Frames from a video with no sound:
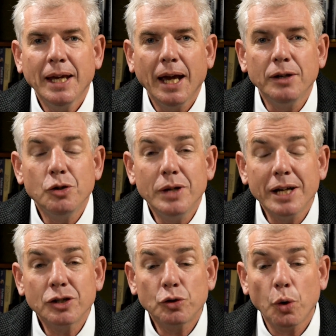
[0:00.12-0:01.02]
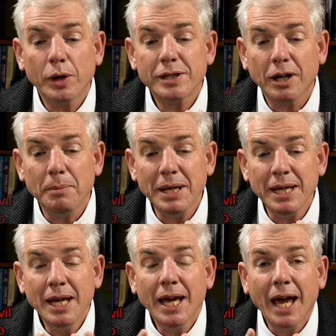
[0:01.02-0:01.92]
And today's talk is going to
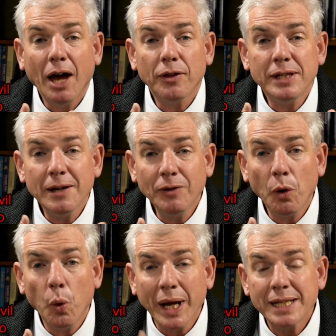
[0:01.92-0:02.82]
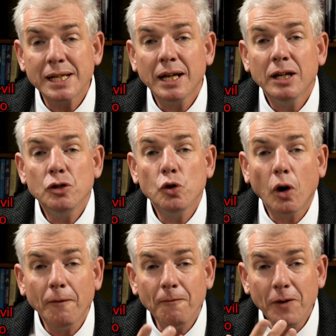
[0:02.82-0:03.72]
be how the devil went to
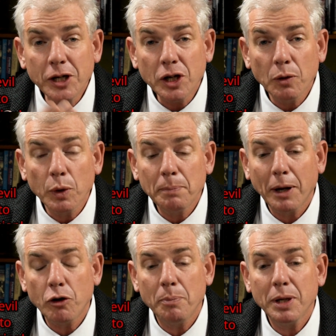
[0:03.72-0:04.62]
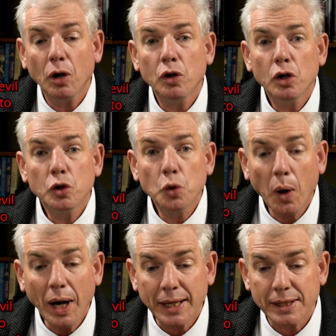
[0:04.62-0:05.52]
confession with Padre Pio
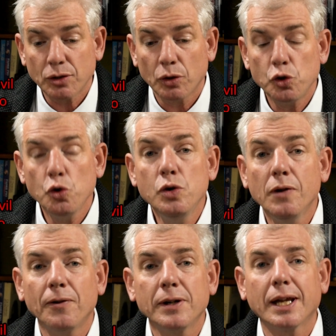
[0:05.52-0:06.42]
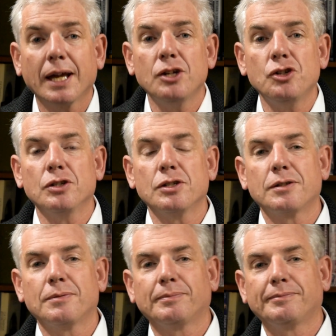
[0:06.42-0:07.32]
twice on two different occasions.